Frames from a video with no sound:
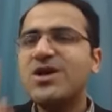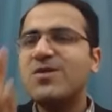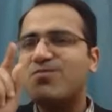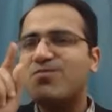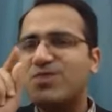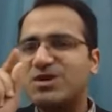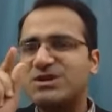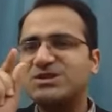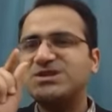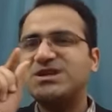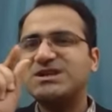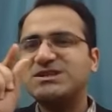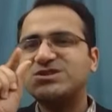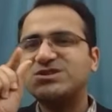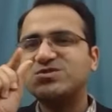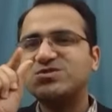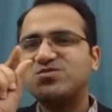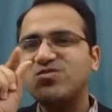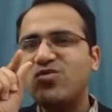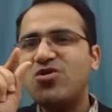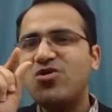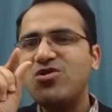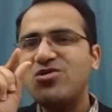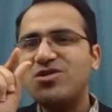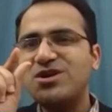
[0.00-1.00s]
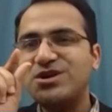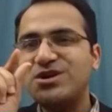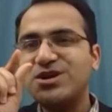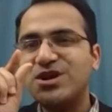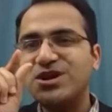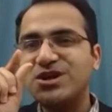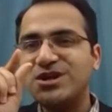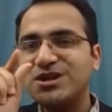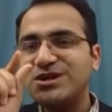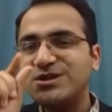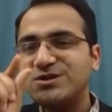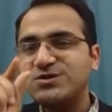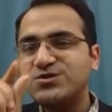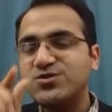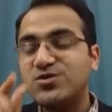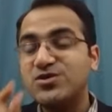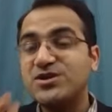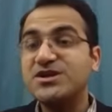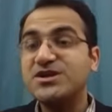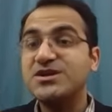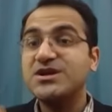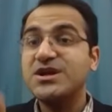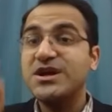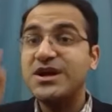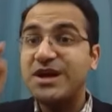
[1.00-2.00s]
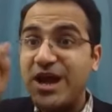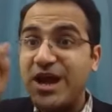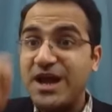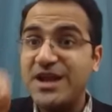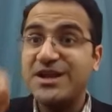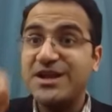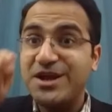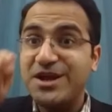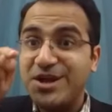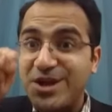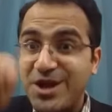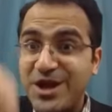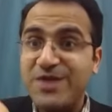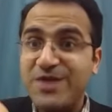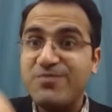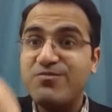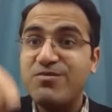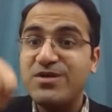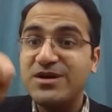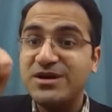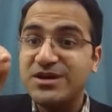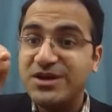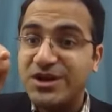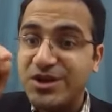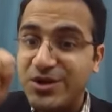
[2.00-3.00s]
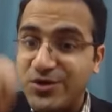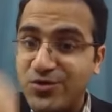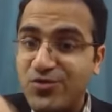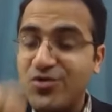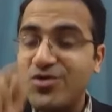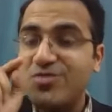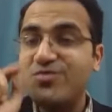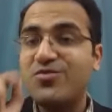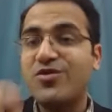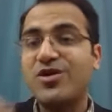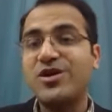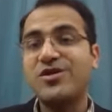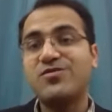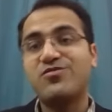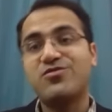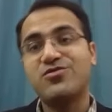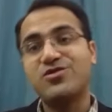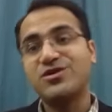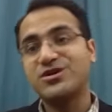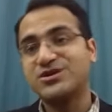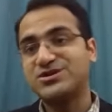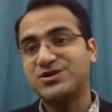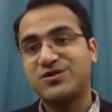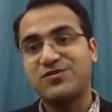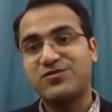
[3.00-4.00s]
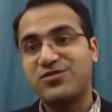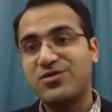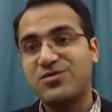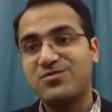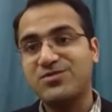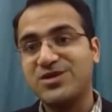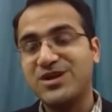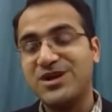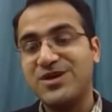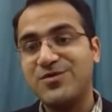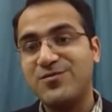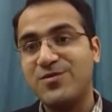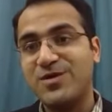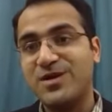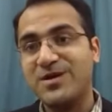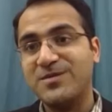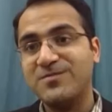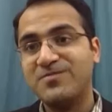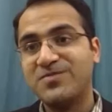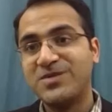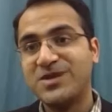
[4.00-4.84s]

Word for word: but that small little insulin can inhibit ketone body production from the liver